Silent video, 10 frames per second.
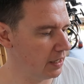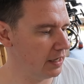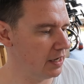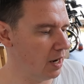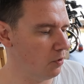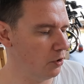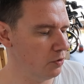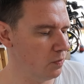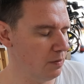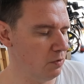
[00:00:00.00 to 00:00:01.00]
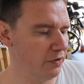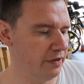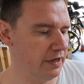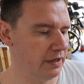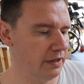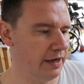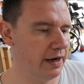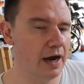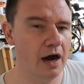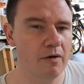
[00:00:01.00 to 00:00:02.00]
And I owe you one more thing,
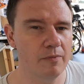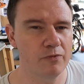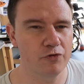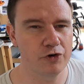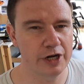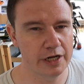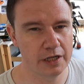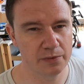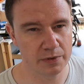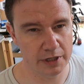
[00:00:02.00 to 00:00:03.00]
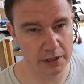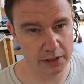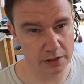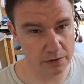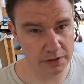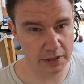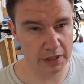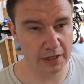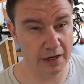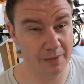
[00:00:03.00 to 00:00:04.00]
like how I'm really, really using
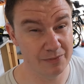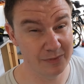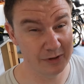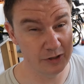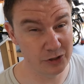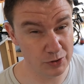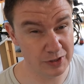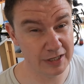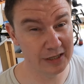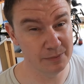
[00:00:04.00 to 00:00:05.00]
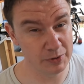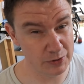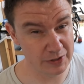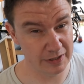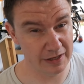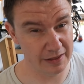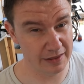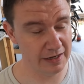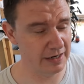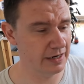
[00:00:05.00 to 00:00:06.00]
it, and I'm using and abusing that
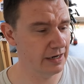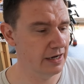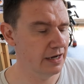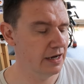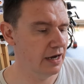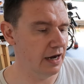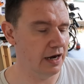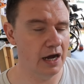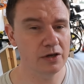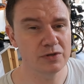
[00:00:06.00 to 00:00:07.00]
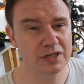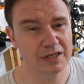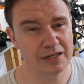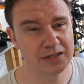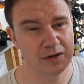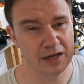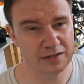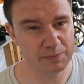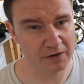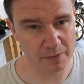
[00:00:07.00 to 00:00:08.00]
thing. I'm using it
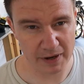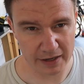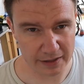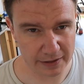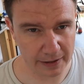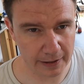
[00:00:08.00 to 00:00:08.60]
as a power bank.